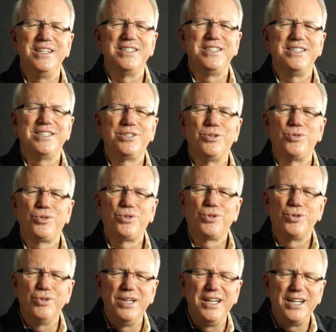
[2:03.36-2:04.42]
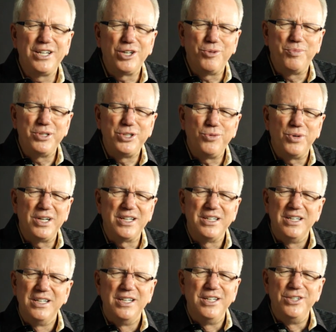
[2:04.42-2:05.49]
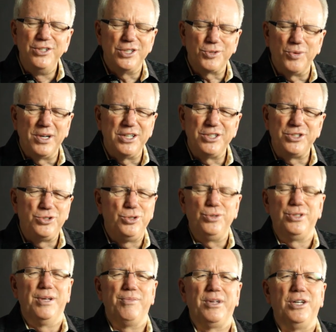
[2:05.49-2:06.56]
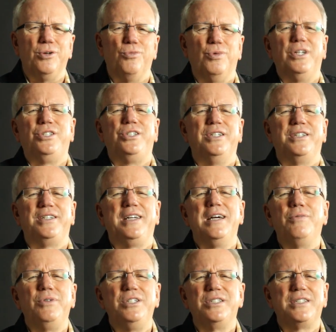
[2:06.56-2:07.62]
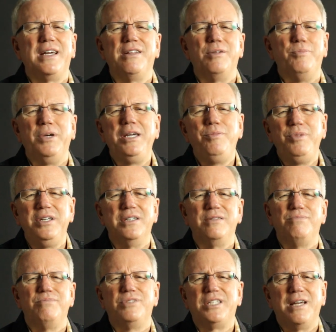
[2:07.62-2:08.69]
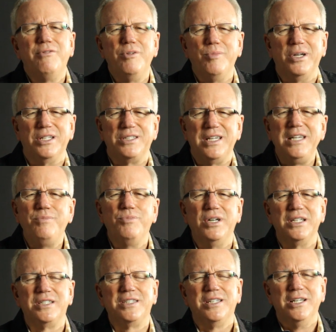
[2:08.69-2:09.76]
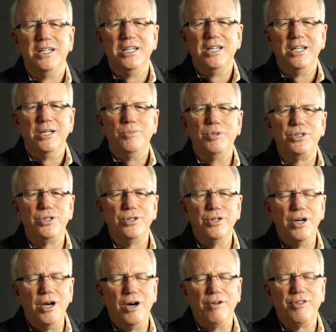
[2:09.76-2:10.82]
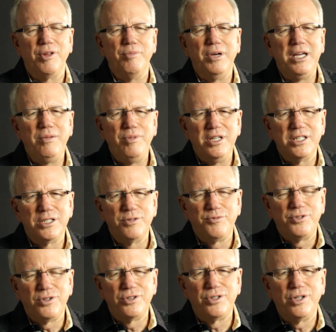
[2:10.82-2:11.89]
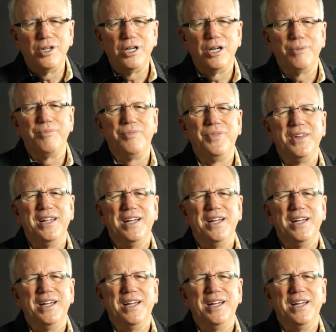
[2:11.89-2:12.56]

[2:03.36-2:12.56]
is just so critical, but you just want to do something to rush it. Can't we just have the baby at 7 months, 8 months? But you know, if the baby isn't full term,